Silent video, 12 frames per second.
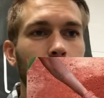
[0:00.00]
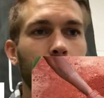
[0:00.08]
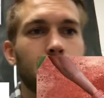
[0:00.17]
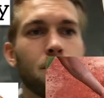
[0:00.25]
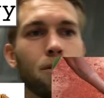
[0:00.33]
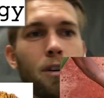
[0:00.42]

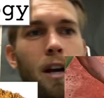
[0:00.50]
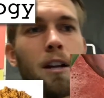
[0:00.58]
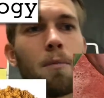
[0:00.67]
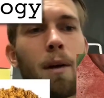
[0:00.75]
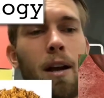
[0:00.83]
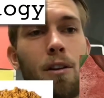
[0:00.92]
It's
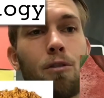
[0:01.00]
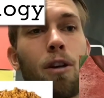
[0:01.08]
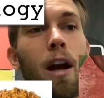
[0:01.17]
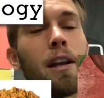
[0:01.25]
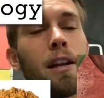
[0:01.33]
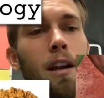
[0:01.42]
created by
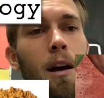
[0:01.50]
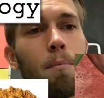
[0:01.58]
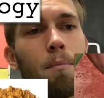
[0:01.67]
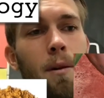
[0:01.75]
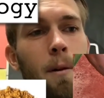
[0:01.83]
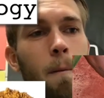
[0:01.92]
grinding
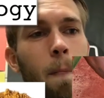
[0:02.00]
up